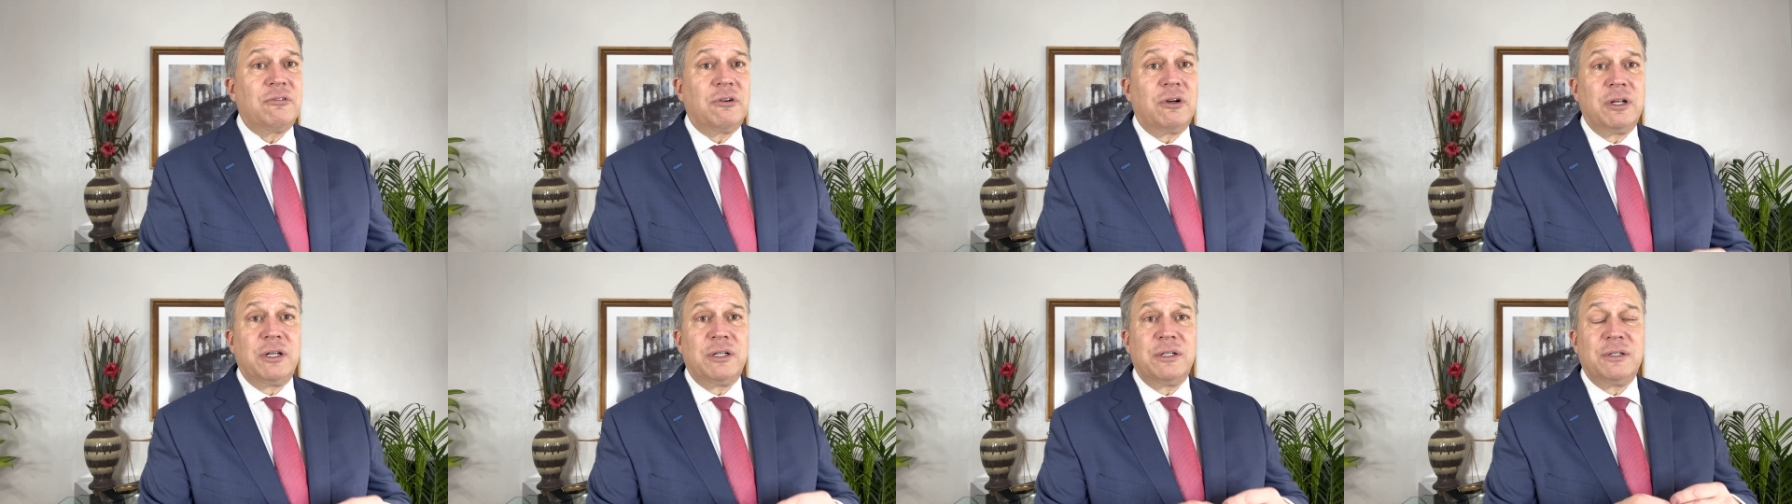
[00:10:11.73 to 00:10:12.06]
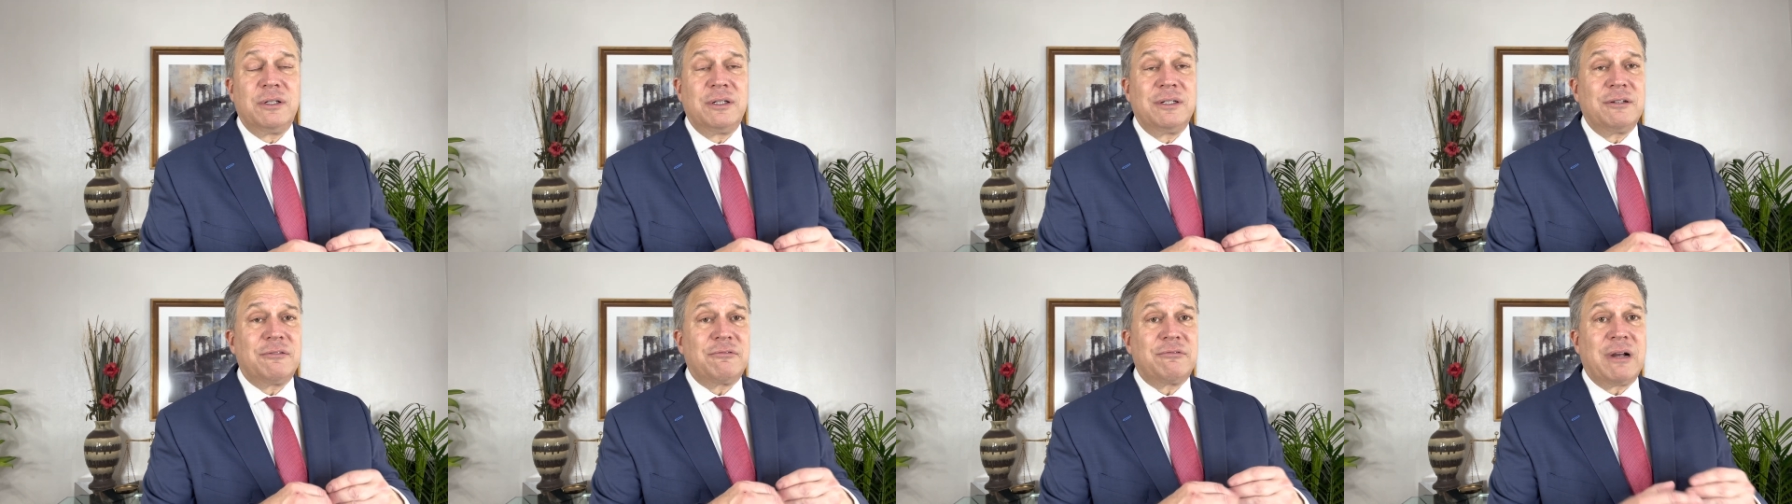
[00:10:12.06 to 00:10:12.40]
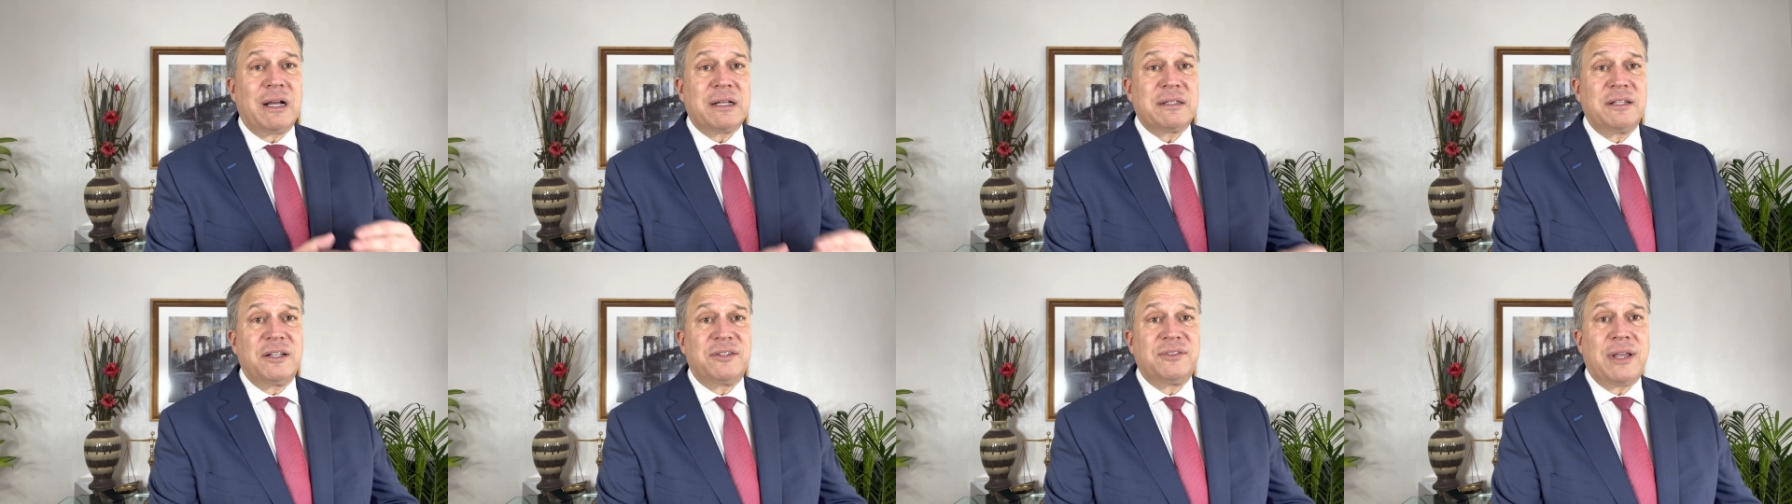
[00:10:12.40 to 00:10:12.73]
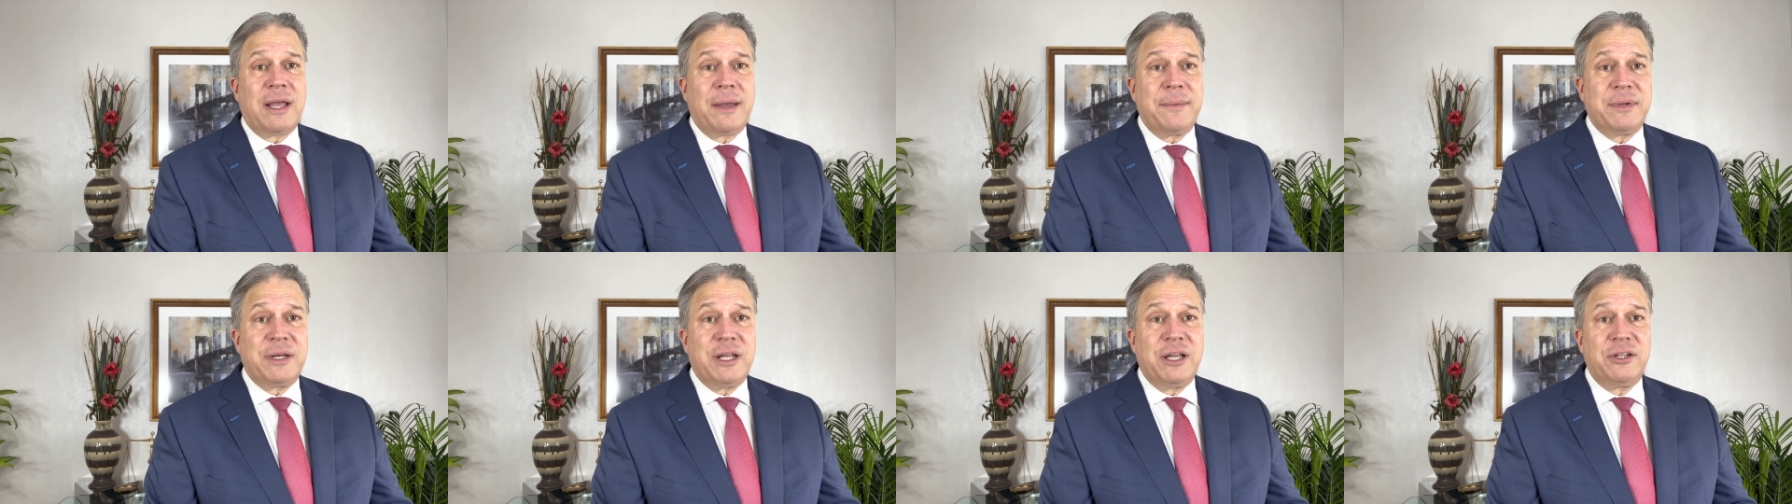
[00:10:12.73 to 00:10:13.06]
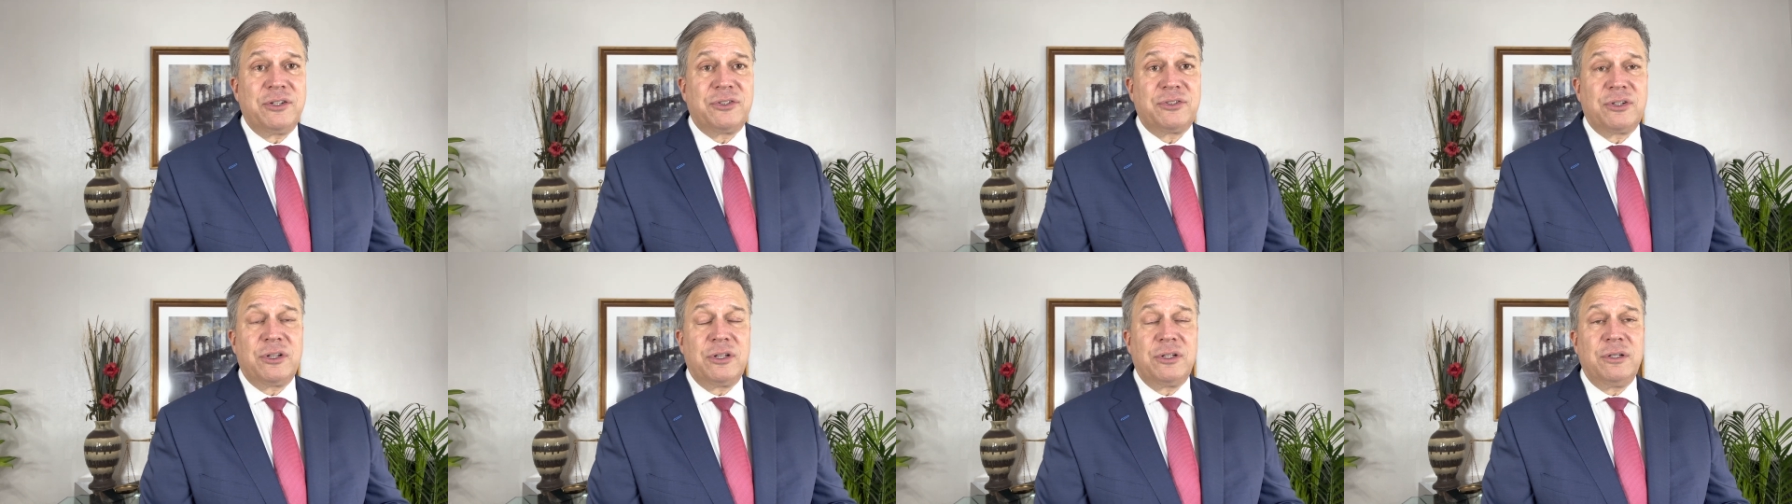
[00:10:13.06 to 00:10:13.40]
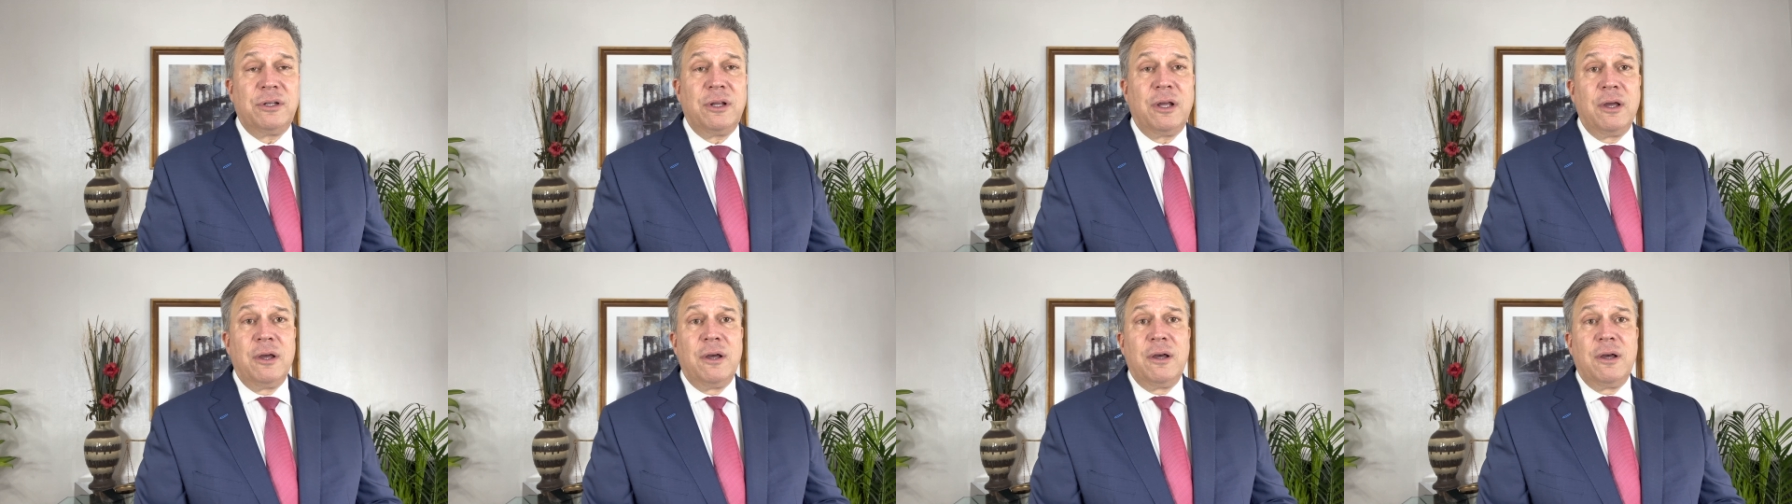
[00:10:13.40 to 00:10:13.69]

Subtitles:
on direct examination